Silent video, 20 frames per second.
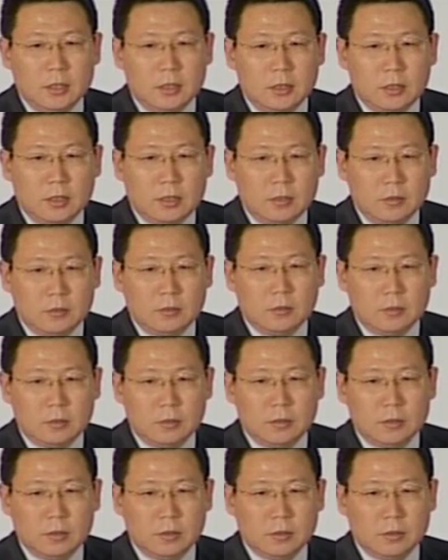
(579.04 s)
now
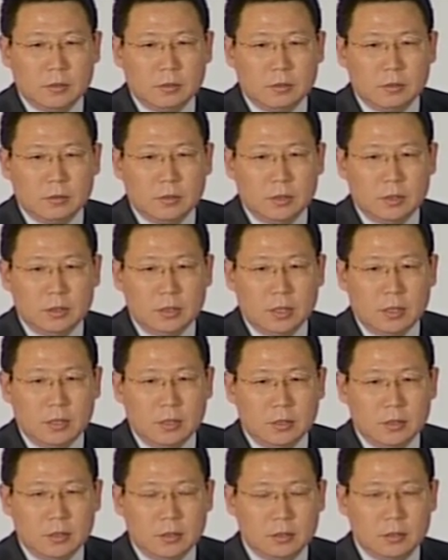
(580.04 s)
we
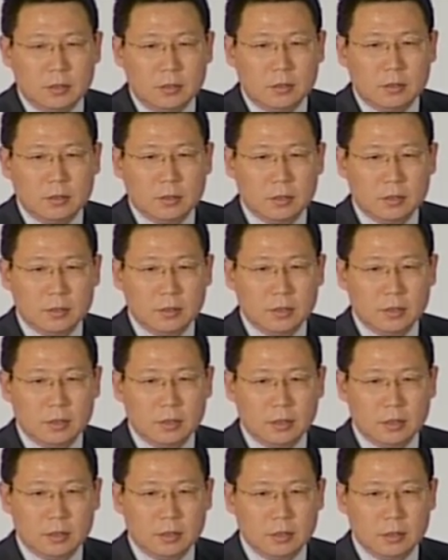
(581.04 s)
are
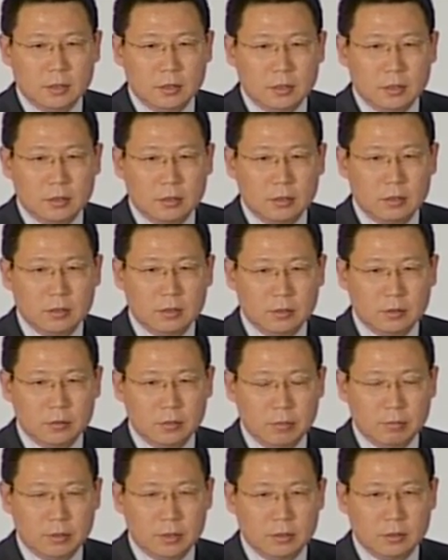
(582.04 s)
slowly in a
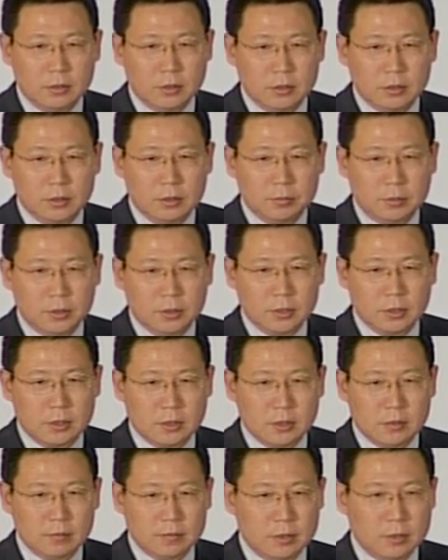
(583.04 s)
rapid
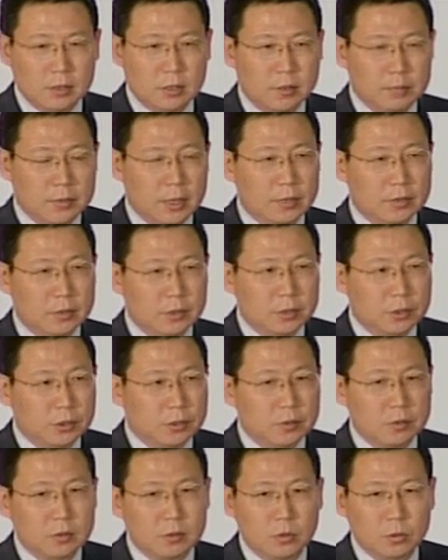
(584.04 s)
process of the
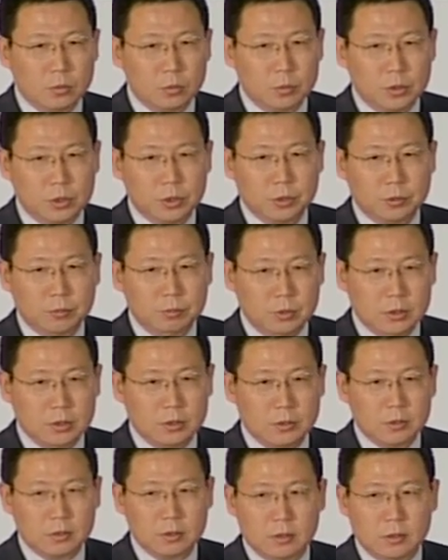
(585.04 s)
urbanization, which
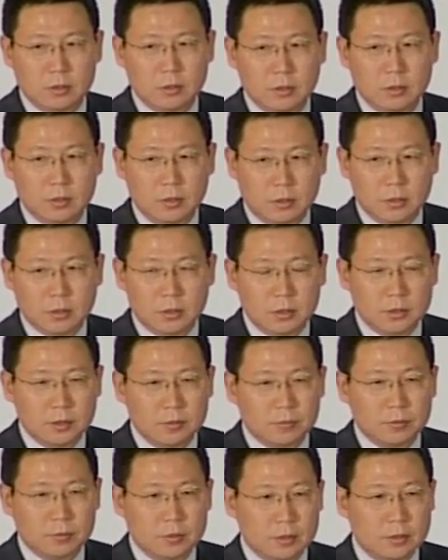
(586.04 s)
means a lot
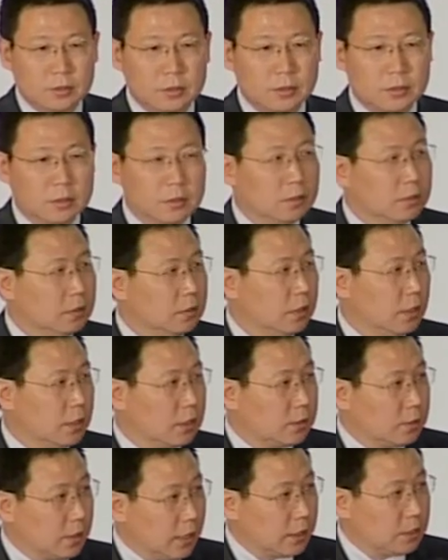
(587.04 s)
of
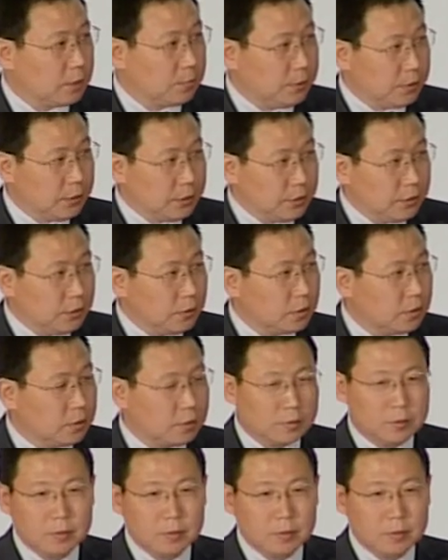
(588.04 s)
expertise,